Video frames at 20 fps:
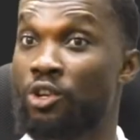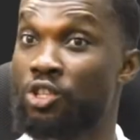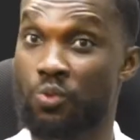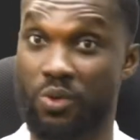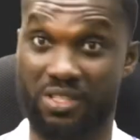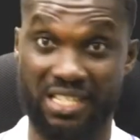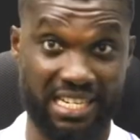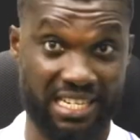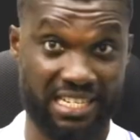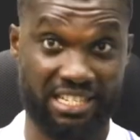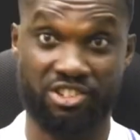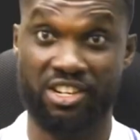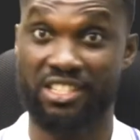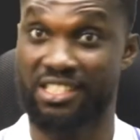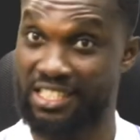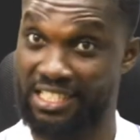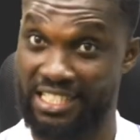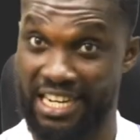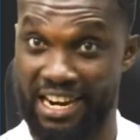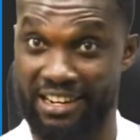It was an
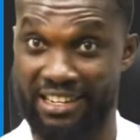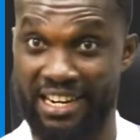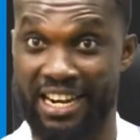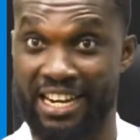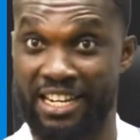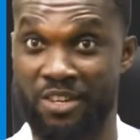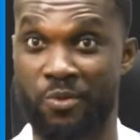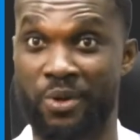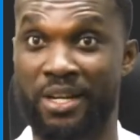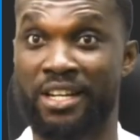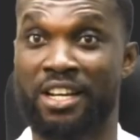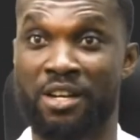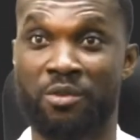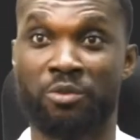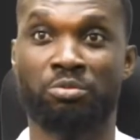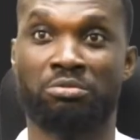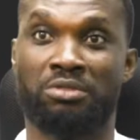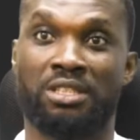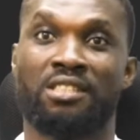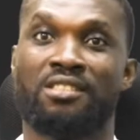interesting era anyway.
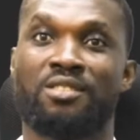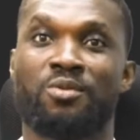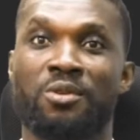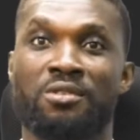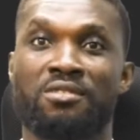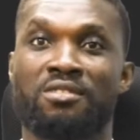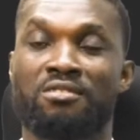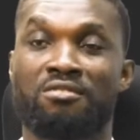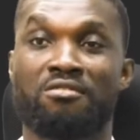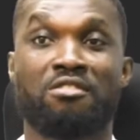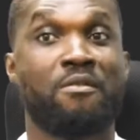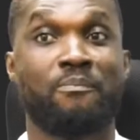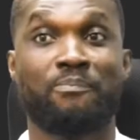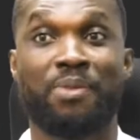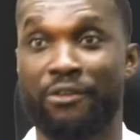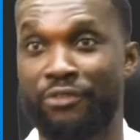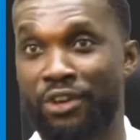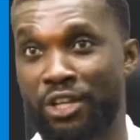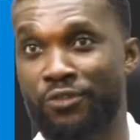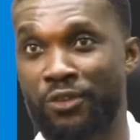It
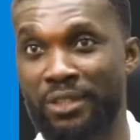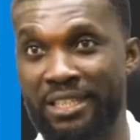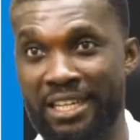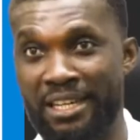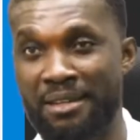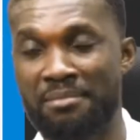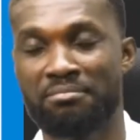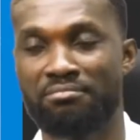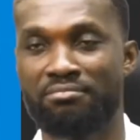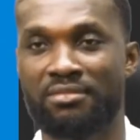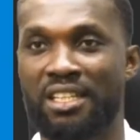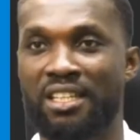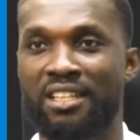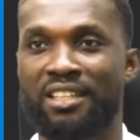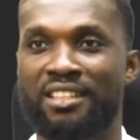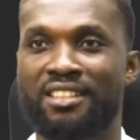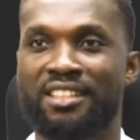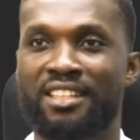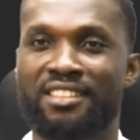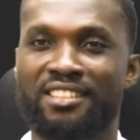was perfect for them.
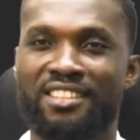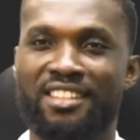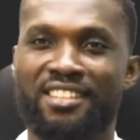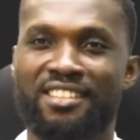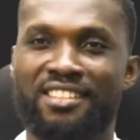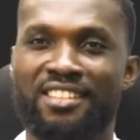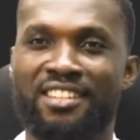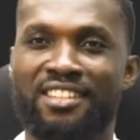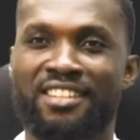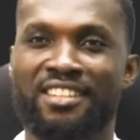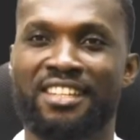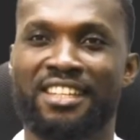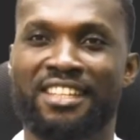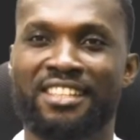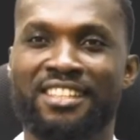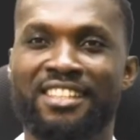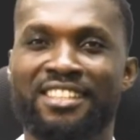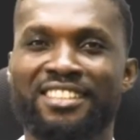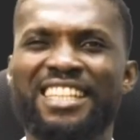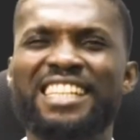They
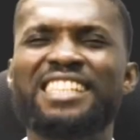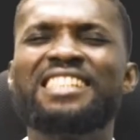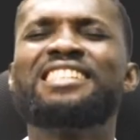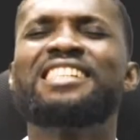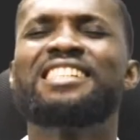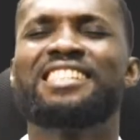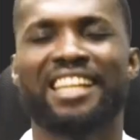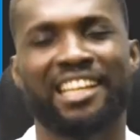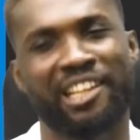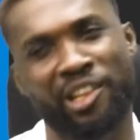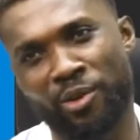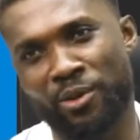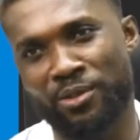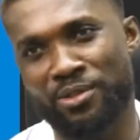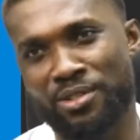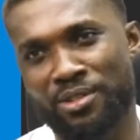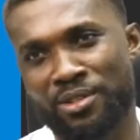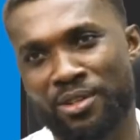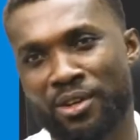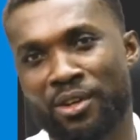did a
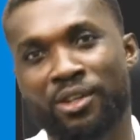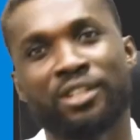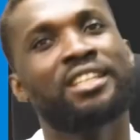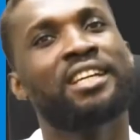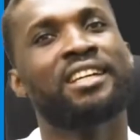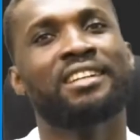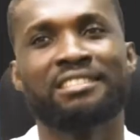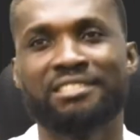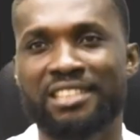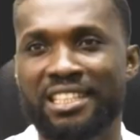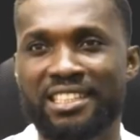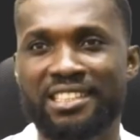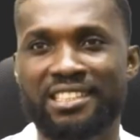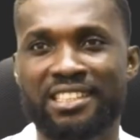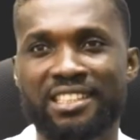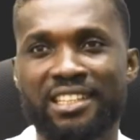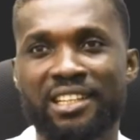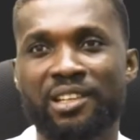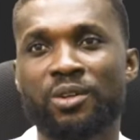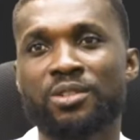lot. They
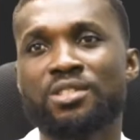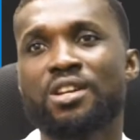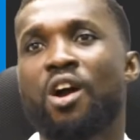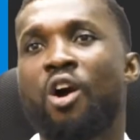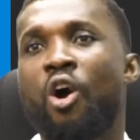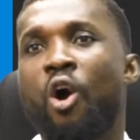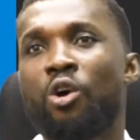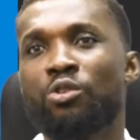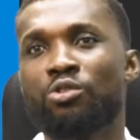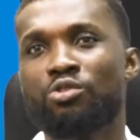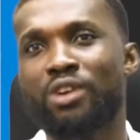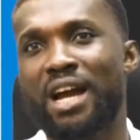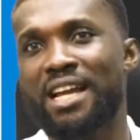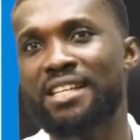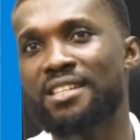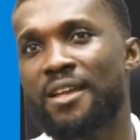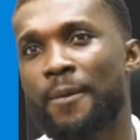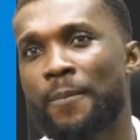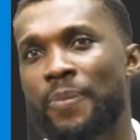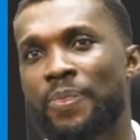really did a lot. All
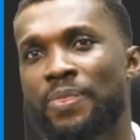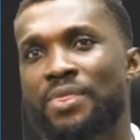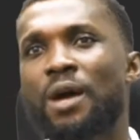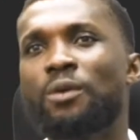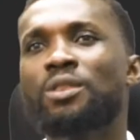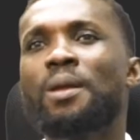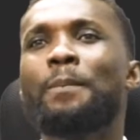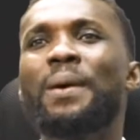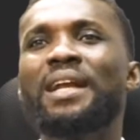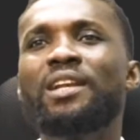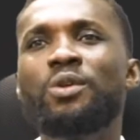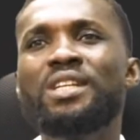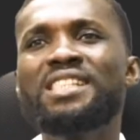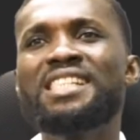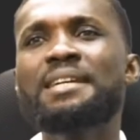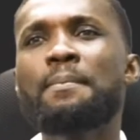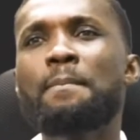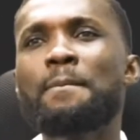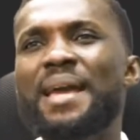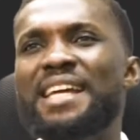right. Now, the
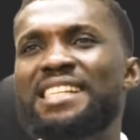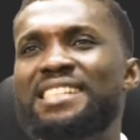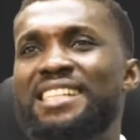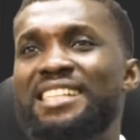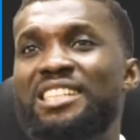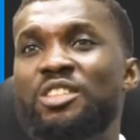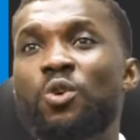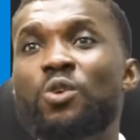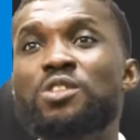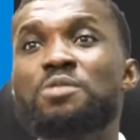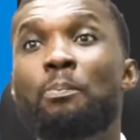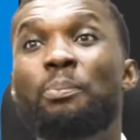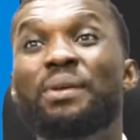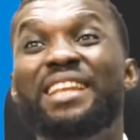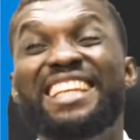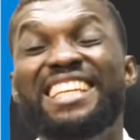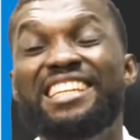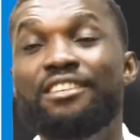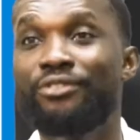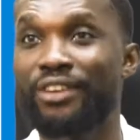Paleolithic men did not
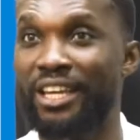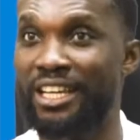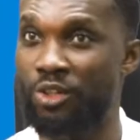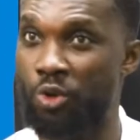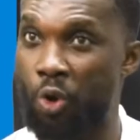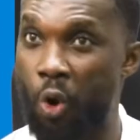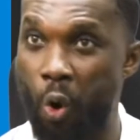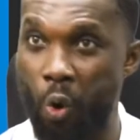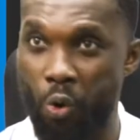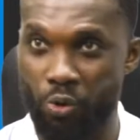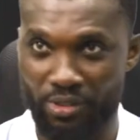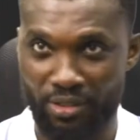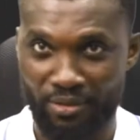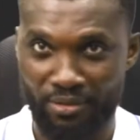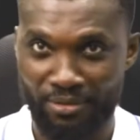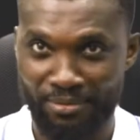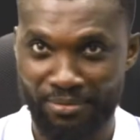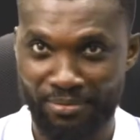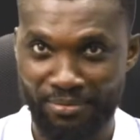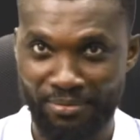believe in God.
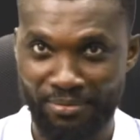